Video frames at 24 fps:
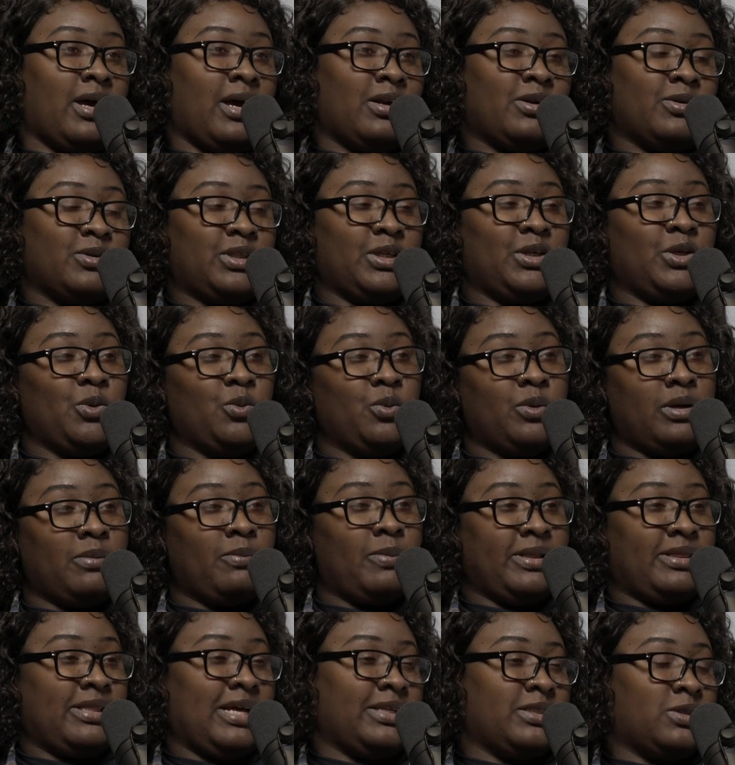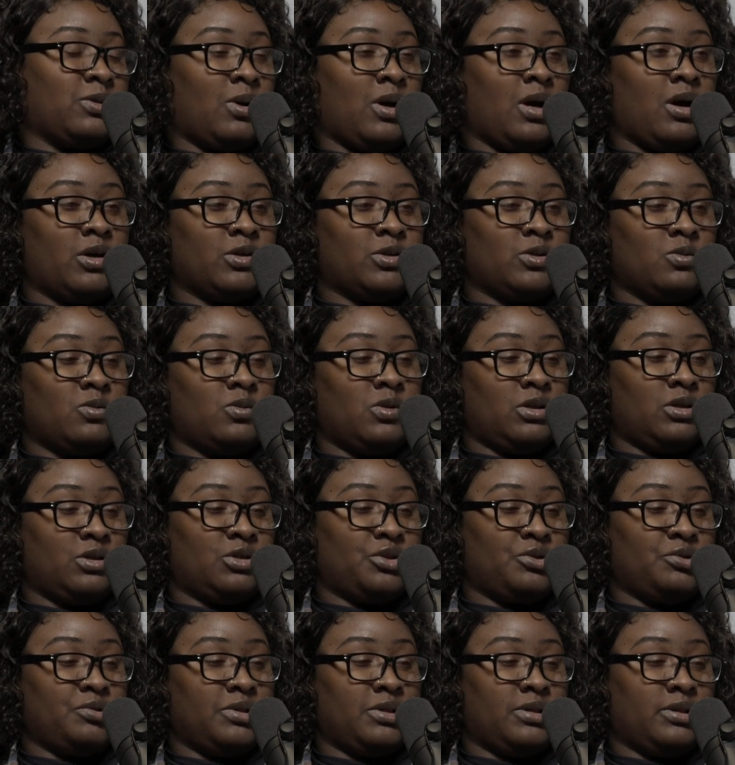I don't think you would, but that's why I also wanted
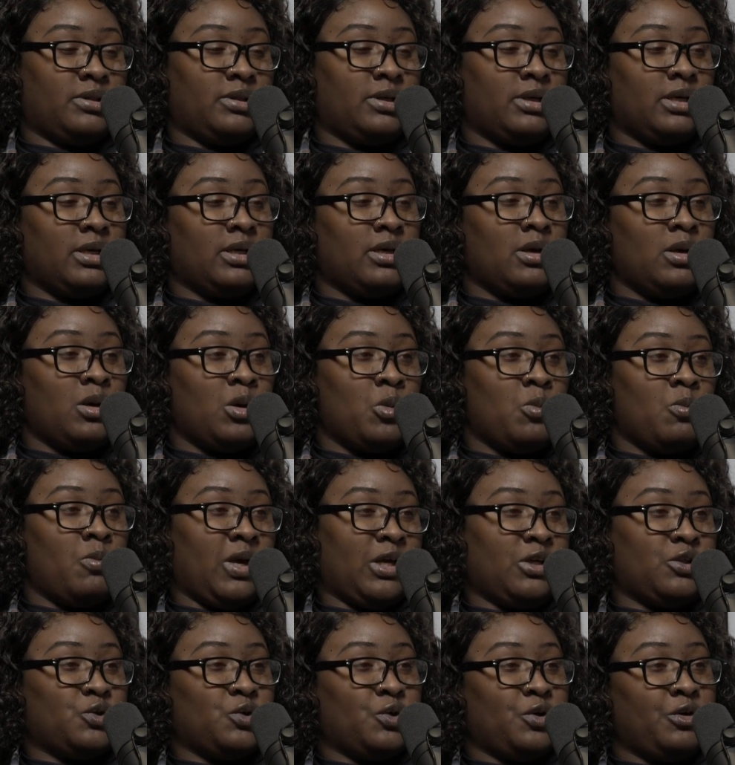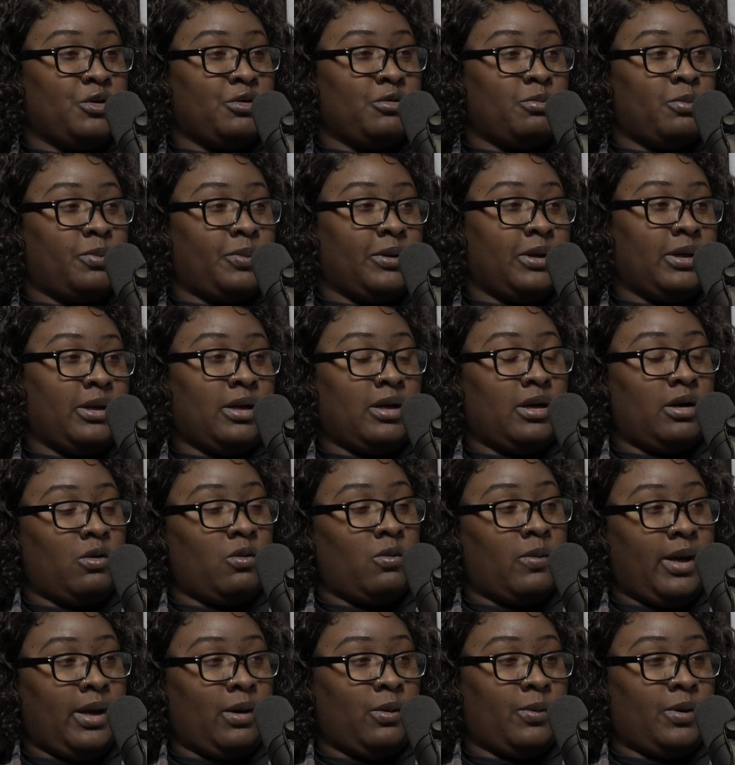you to make sure you put it in a
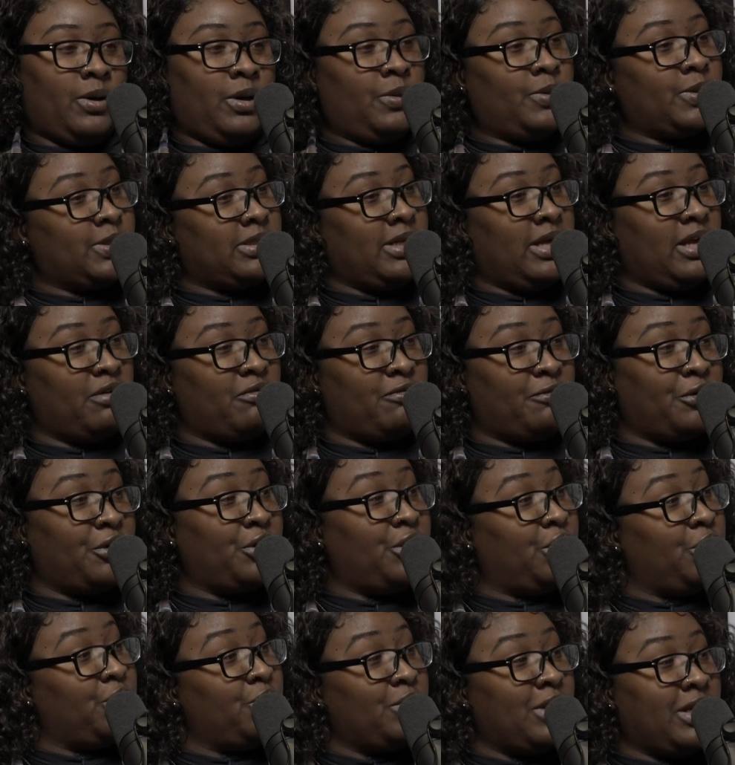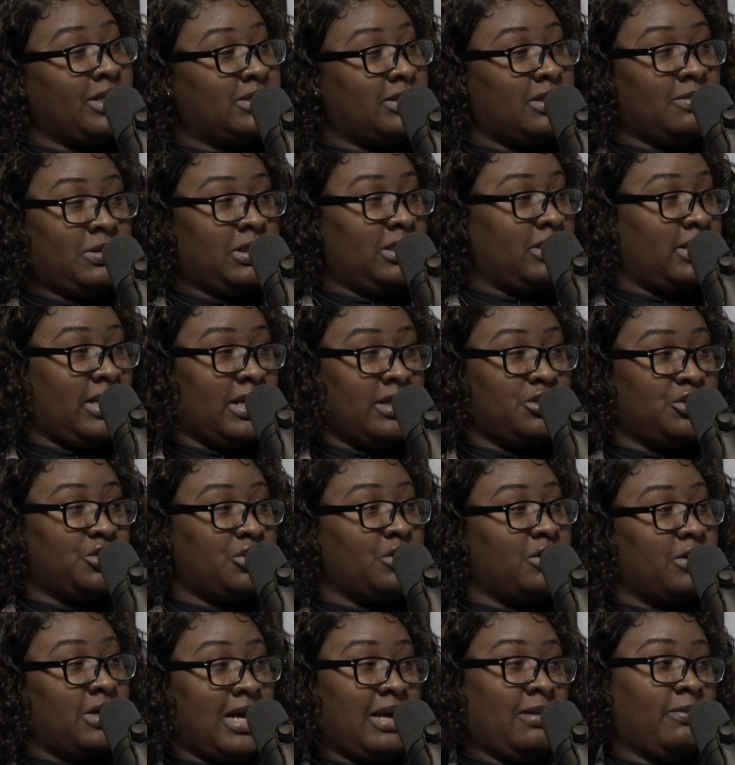way where you were saying for you that's something that
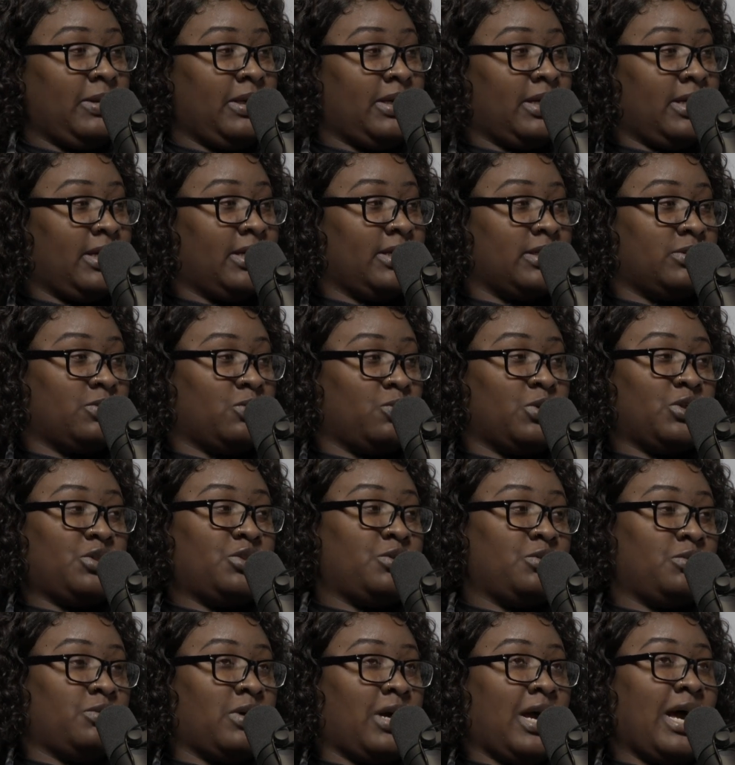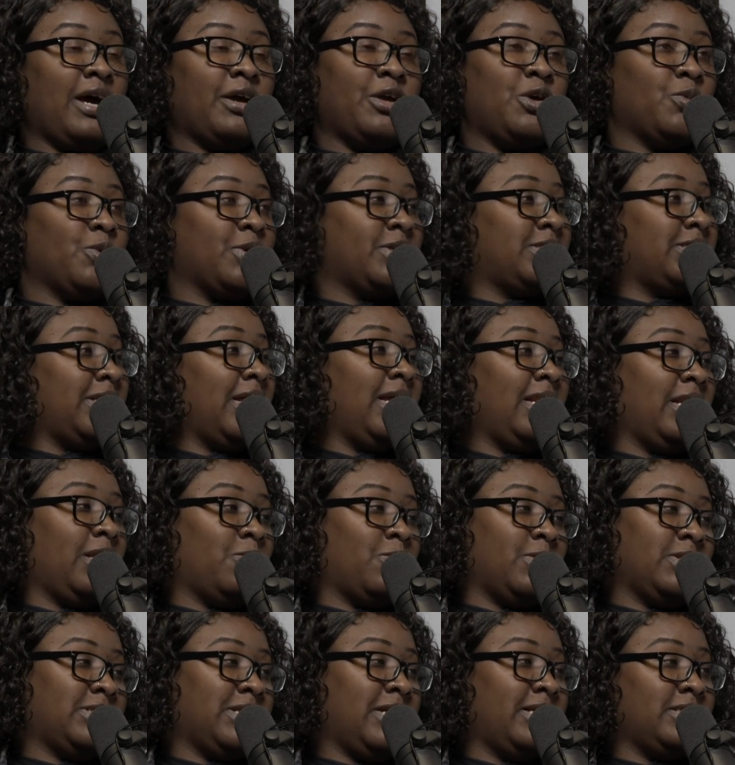you're not because what you how you were saying it
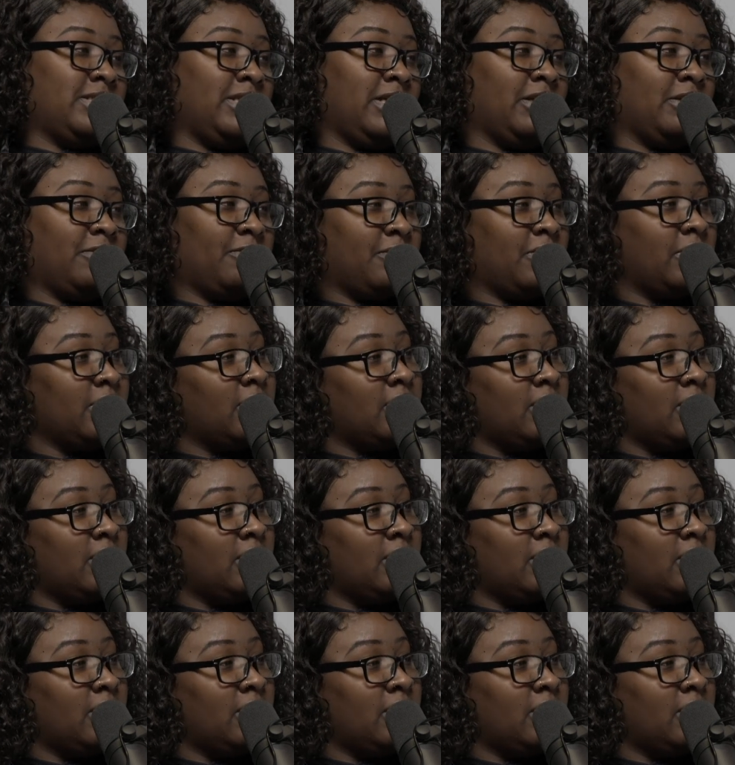was as if